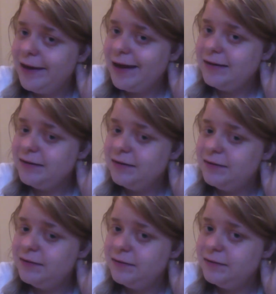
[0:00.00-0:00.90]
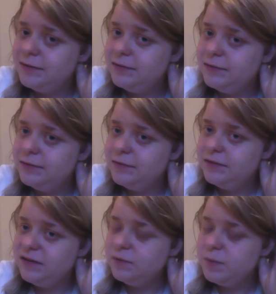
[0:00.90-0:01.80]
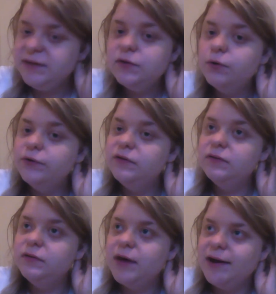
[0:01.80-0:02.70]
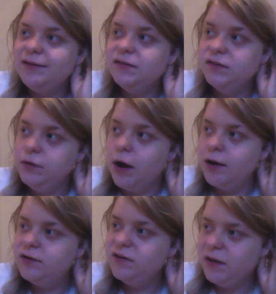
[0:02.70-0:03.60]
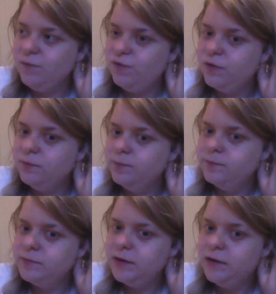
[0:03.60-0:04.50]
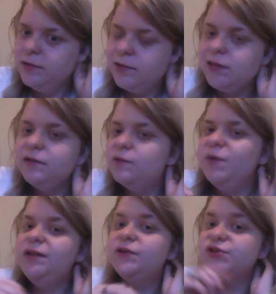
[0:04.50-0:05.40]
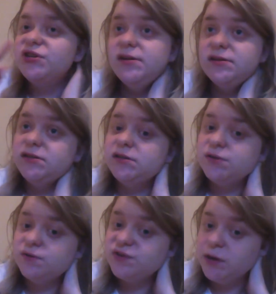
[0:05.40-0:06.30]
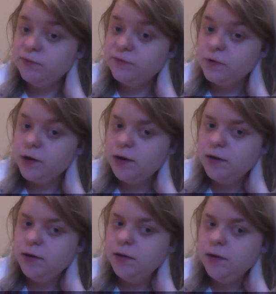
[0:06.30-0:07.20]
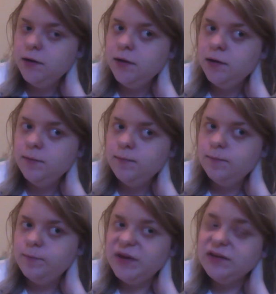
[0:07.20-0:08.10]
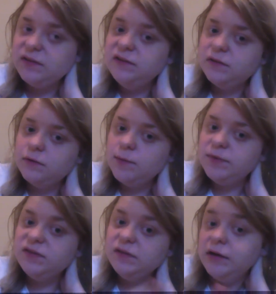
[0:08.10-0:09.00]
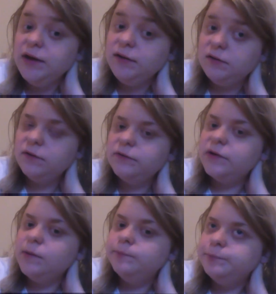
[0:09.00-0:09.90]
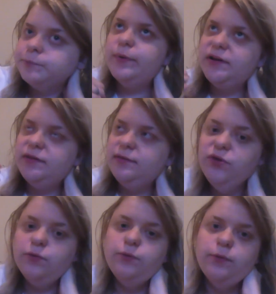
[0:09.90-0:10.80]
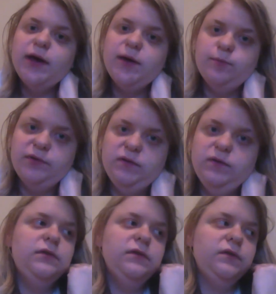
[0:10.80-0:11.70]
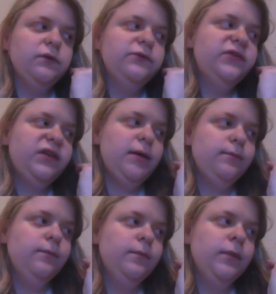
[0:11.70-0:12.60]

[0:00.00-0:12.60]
and she's being told that it's not shameful. Like, let's be clear, she doesn't deserve shame for it, because he's the rapist and he deserves shame. But the rape deserves shame.